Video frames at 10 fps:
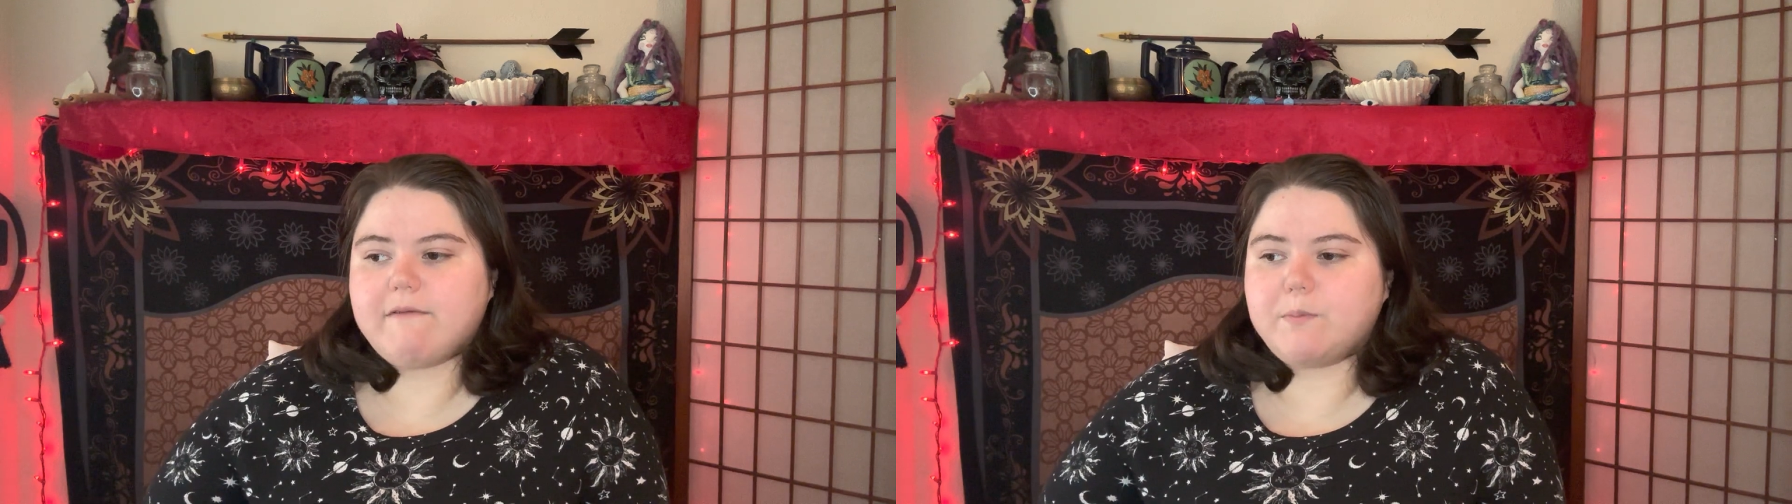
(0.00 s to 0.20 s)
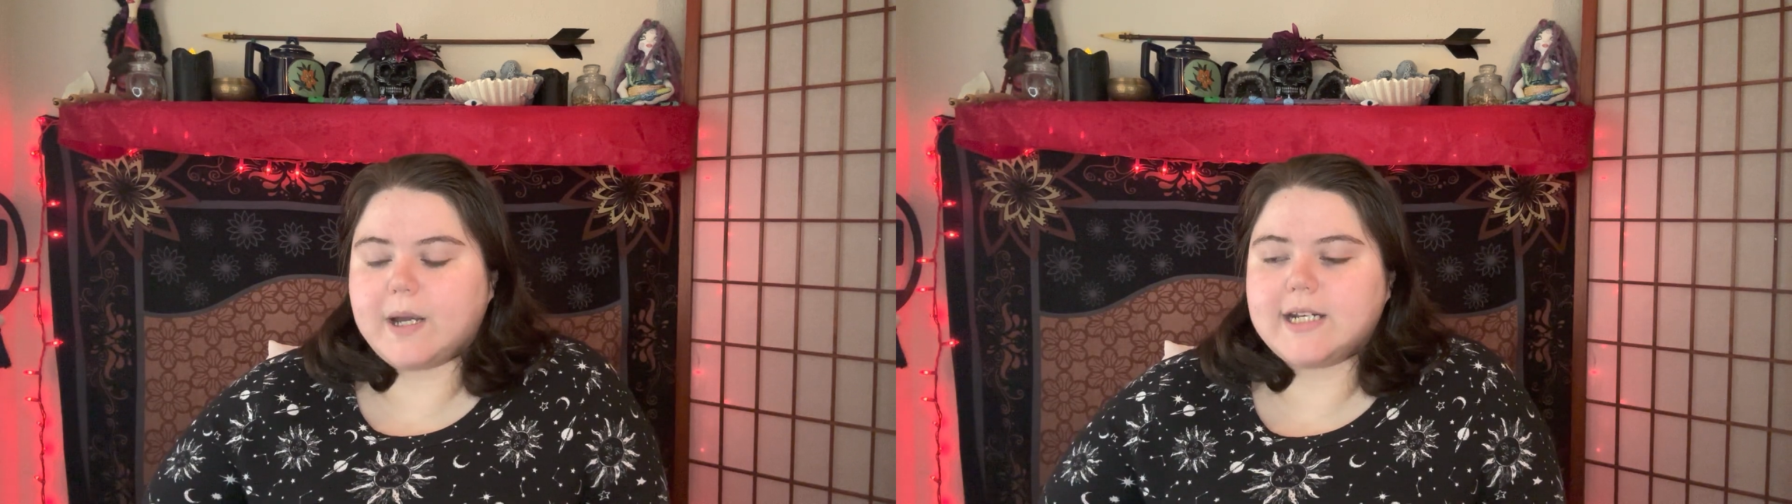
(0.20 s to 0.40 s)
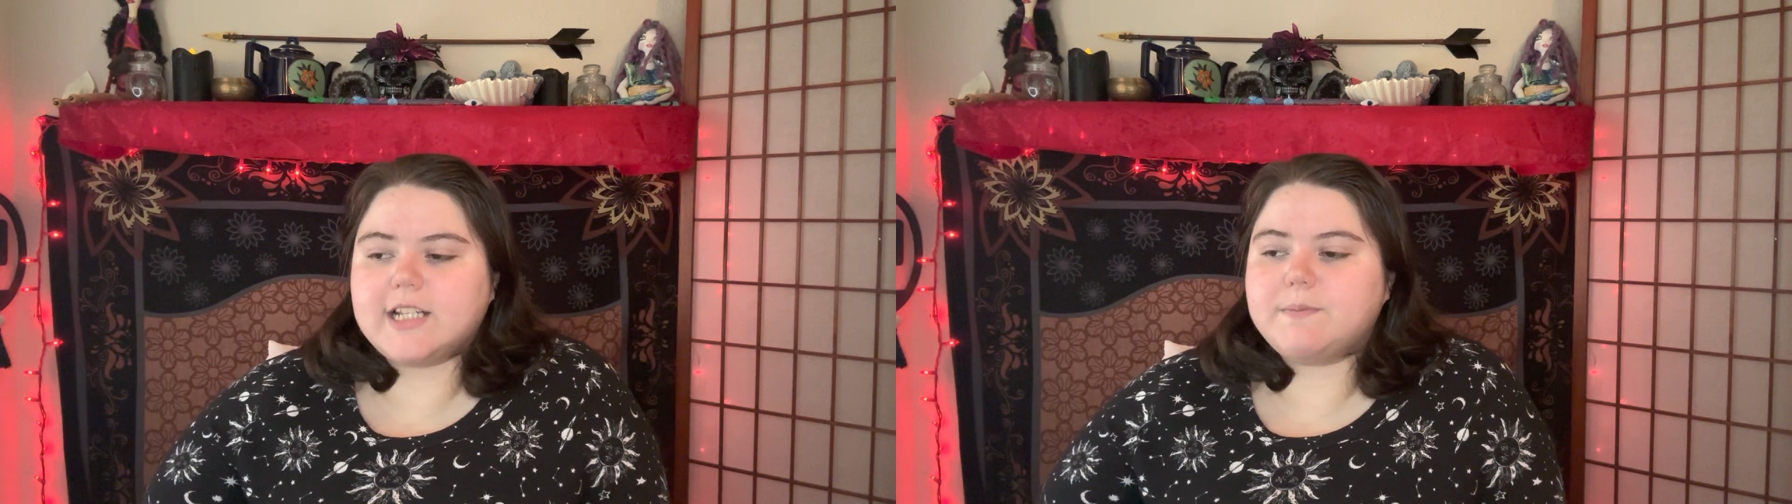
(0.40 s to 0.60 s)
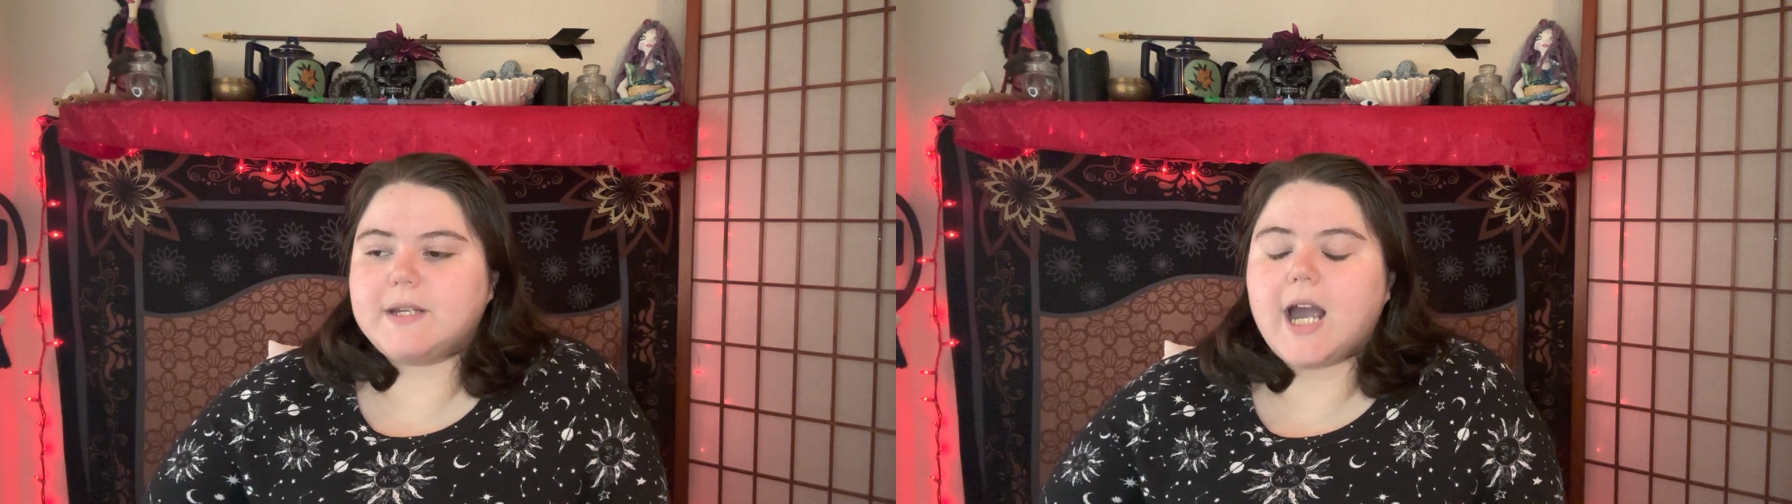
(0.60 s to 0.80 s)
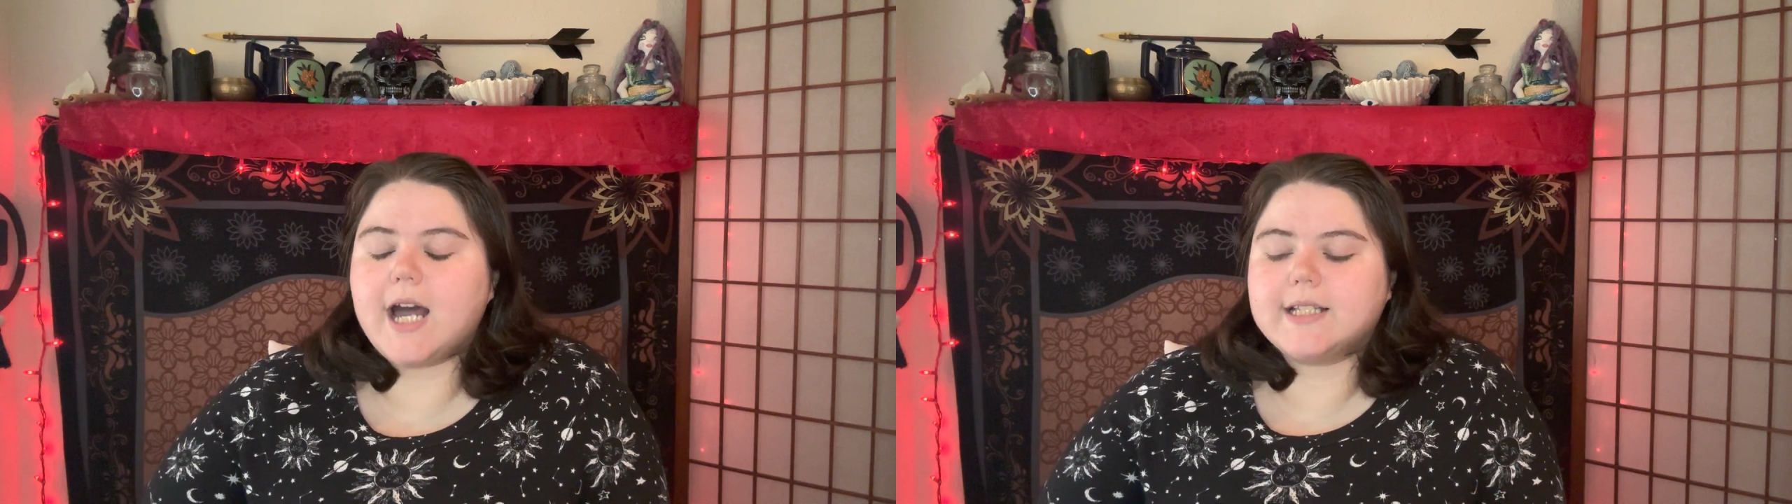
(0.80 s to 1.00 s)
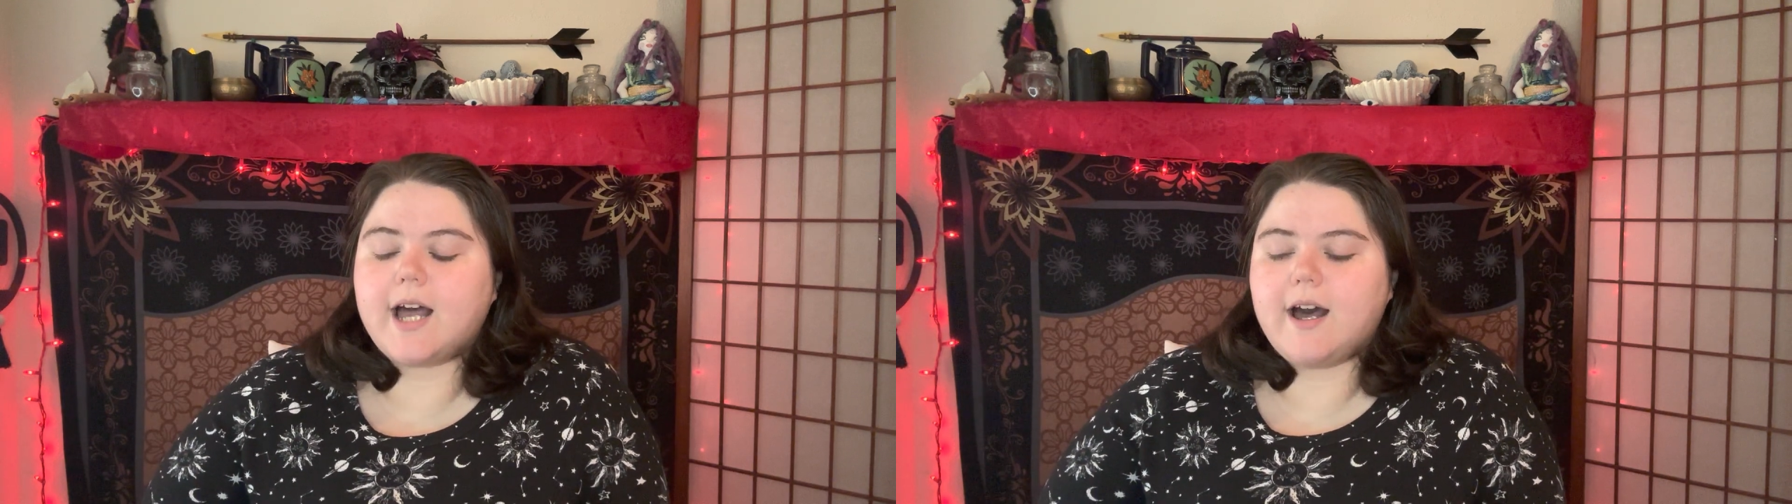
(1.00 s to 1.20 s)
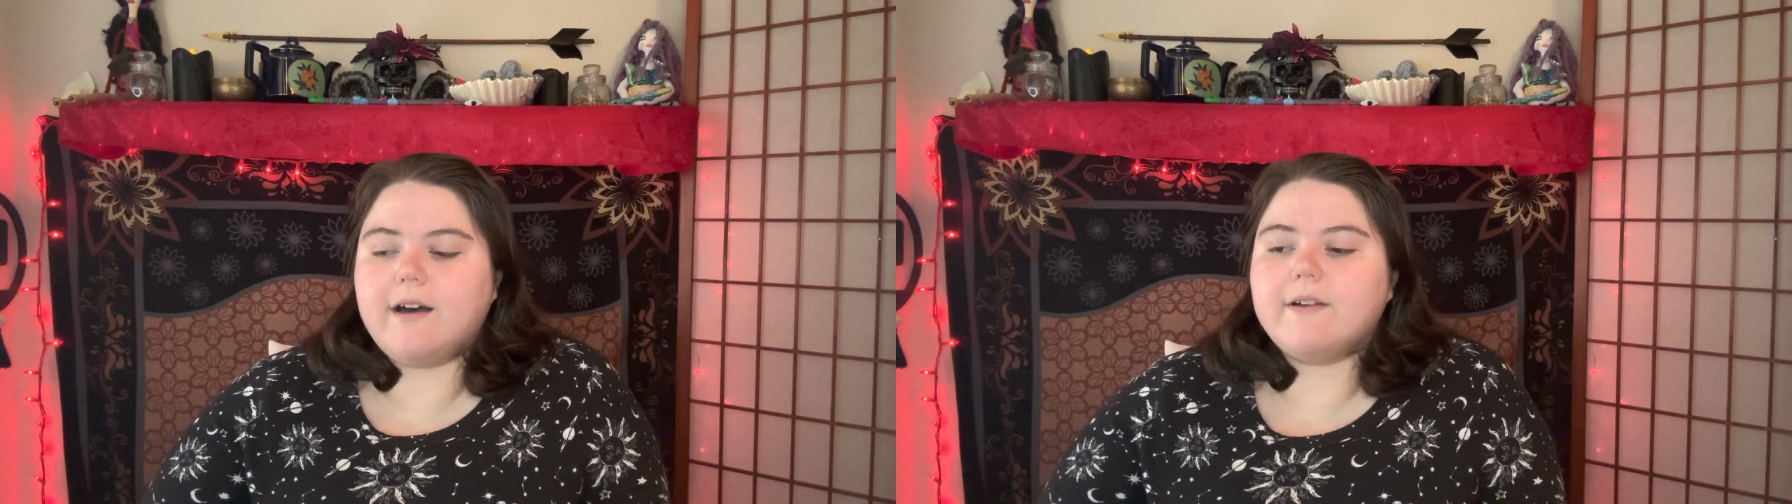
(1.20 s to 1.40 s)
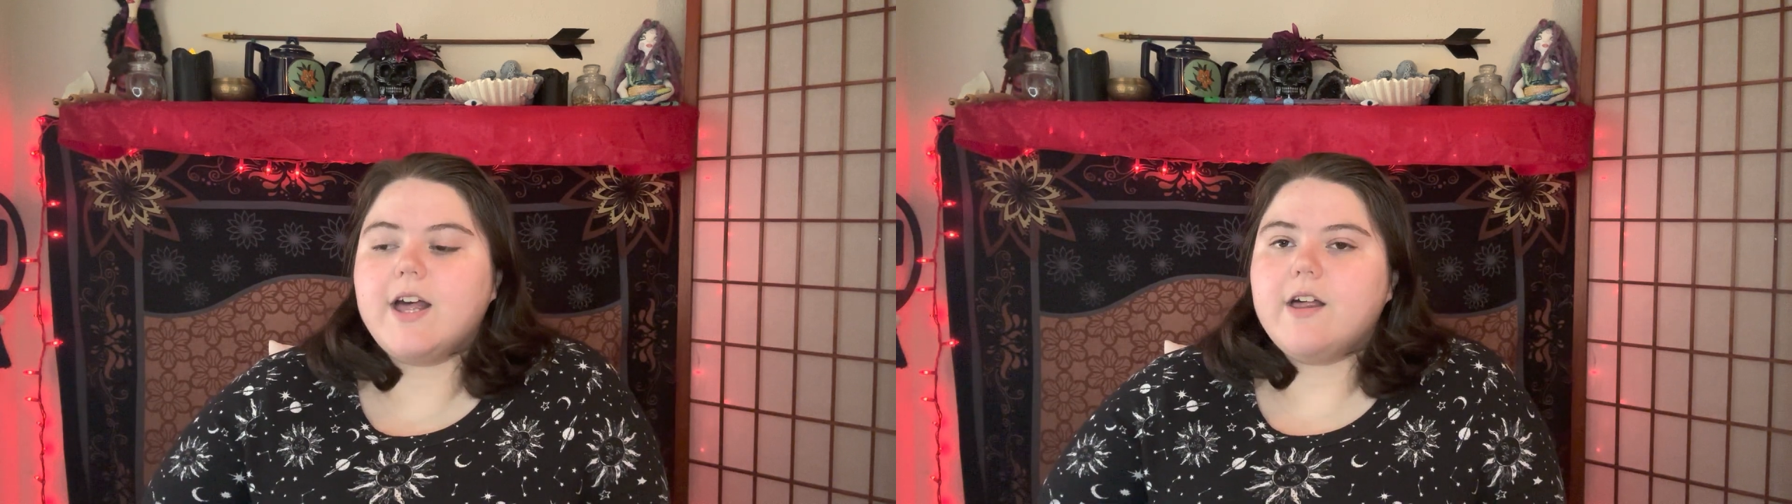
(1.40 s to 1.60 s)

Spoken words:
abundance because of